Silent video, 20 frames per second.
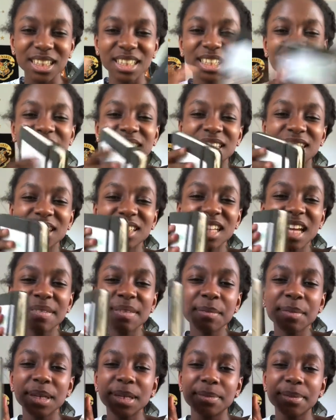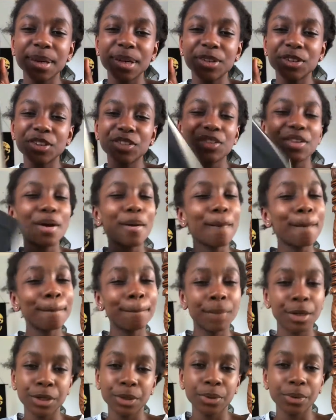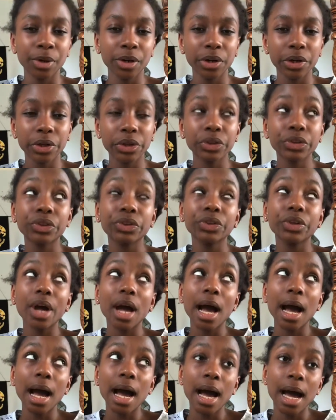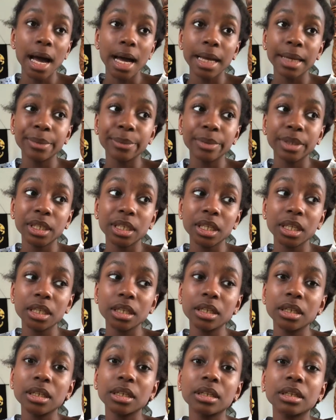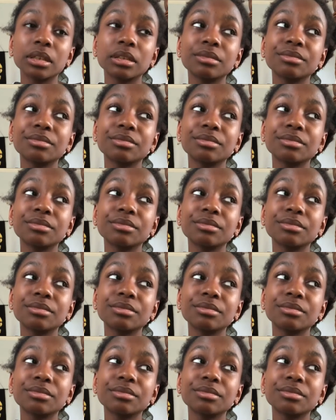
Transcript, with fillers: It doesn't have that many pages, but it works. I mean,